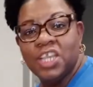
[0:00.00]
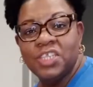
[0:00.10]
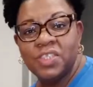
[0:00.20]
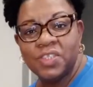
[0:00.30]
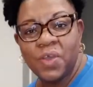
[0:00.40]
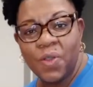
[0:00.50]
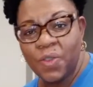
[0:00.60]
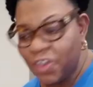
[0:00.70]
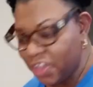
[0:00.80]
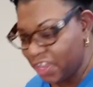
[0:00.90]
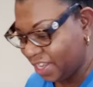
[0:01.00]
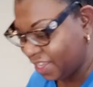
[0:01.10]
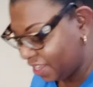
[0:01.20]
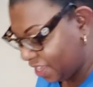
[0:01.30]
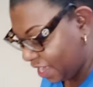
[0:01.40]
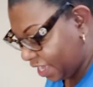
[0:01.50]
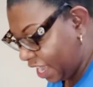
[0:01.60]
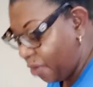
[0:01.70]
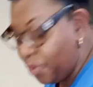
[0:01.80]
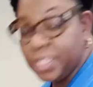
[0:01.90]
So good.
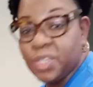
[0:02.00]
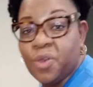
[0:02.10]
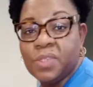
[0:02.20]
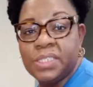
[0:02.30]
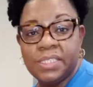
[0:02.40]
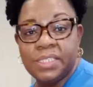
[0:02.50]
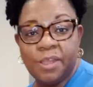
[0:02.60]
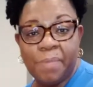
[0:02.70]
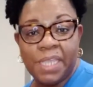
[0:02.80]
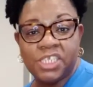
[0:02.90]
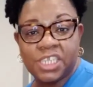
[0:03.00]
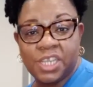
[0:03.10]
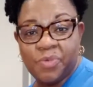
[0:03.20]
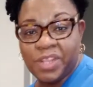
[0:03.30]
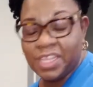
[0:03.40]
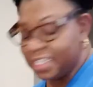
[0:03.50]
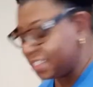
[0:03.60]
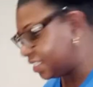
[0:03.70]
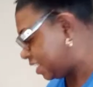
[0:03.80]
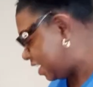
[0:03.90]
Can't wait to go season up my chicken with
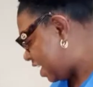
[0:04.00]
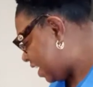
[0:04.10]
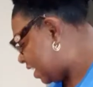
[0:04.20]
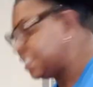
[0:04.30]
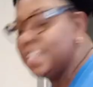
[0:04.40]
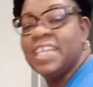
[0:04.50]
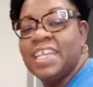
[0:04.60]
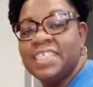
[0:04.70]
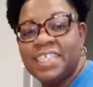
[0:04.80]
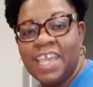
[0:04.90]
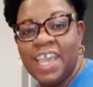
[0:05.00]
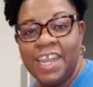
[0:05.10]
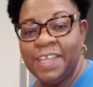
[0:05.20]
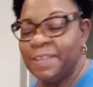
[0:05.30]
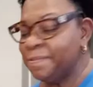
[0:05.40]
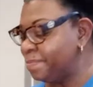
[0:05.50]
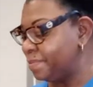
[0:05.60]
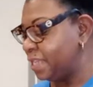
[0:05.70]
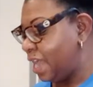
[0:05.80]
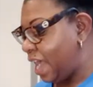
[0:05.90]
this. Because as I said,
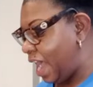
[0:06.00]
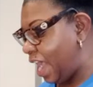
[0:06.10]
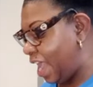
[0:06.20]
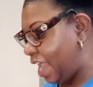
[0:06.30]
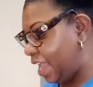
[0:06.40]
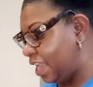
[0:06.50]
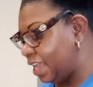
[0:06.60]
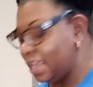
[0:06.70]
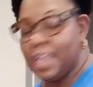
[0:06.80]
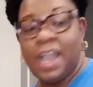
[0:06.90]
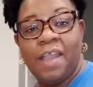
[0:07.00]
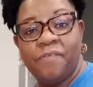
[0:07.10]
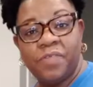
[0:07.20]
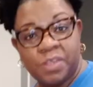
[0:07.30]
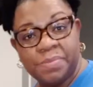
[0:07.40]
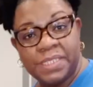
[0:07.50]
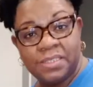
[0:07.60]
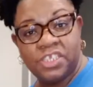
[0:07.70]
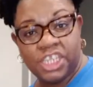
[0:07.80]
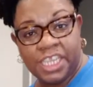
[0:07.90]
I have some
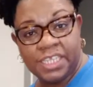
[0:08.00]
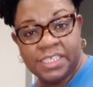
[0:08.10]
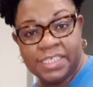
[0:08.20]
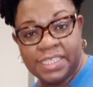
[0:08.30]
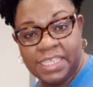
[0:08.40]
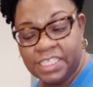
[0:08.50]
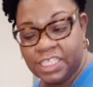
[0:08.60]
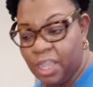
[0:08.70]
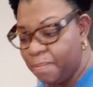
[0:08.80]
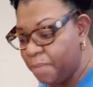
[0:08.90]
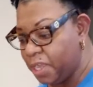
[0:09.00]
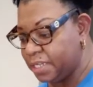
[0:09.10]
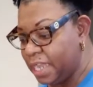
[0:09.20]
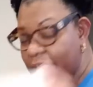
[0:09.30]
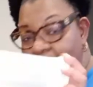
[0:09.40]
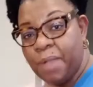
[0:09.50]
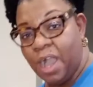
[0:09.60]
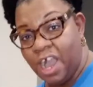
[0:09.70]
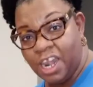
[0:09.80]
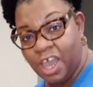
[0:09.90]
chicken to season up, but I am
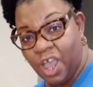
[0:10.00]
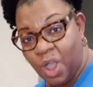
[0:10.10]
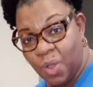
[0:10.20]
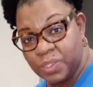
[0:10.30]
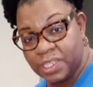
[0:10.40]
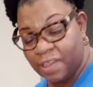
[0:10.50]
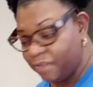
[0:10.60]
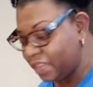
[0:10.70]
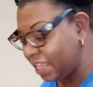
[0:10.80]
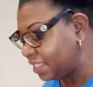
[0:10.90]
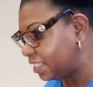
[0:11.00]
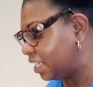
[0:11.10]
all out of this.